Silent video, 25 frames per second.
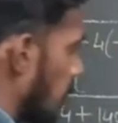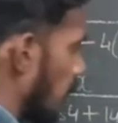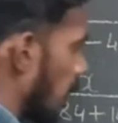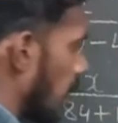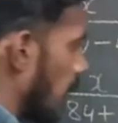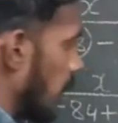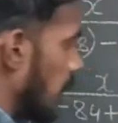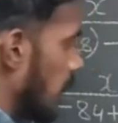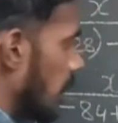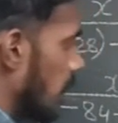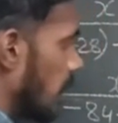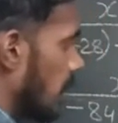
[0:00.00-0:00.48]

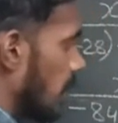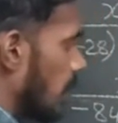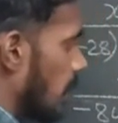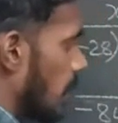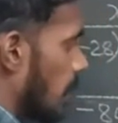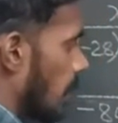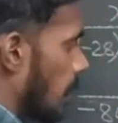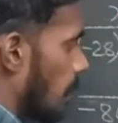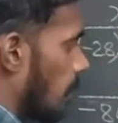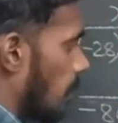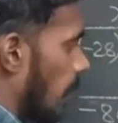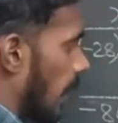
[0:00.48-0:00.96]
by
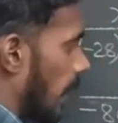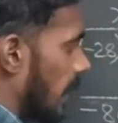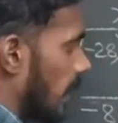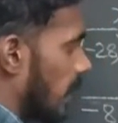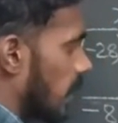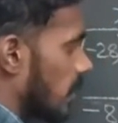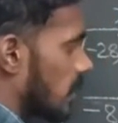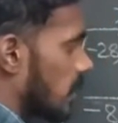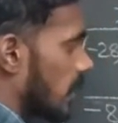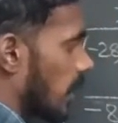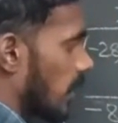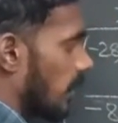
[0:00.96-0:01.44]

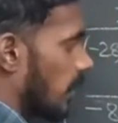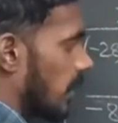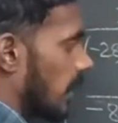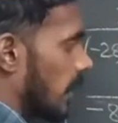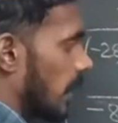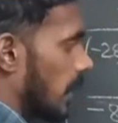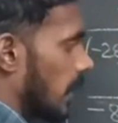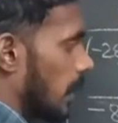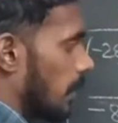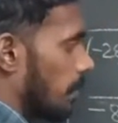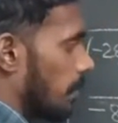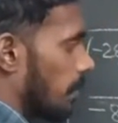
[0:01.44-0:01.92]
minus
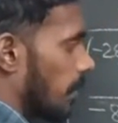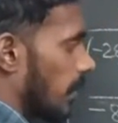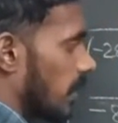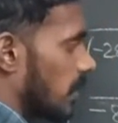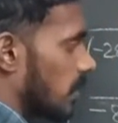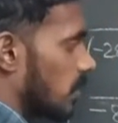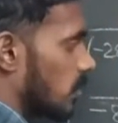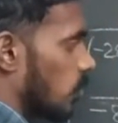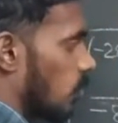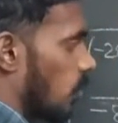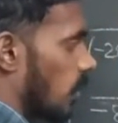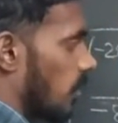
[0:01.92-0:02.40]
70
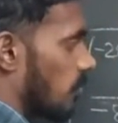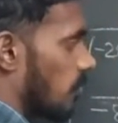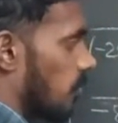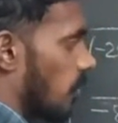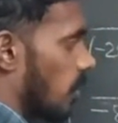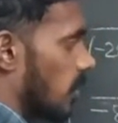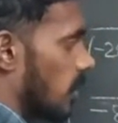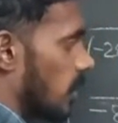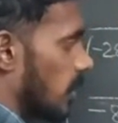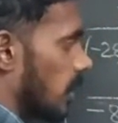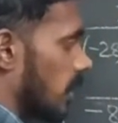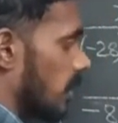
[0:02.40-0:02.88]
plus
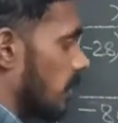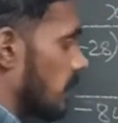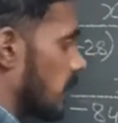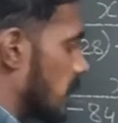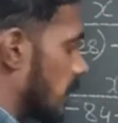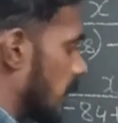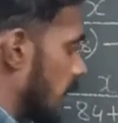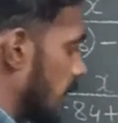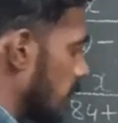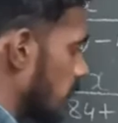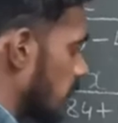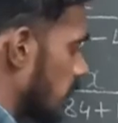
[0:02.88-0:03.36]
140, which
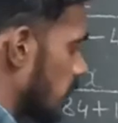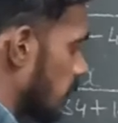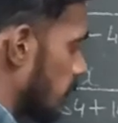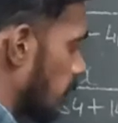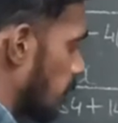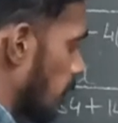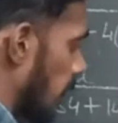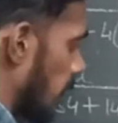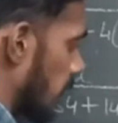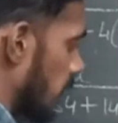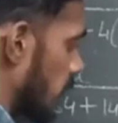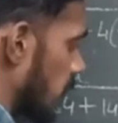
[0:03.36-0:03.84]
gives
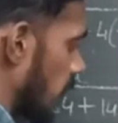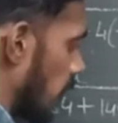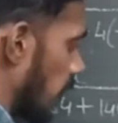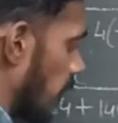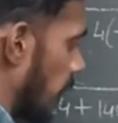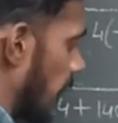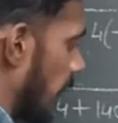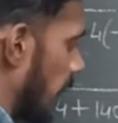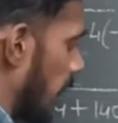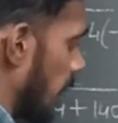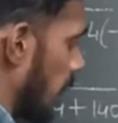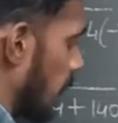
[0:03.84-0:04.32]
plus
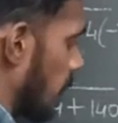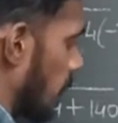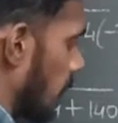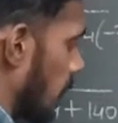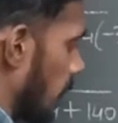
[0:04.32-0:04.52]
70,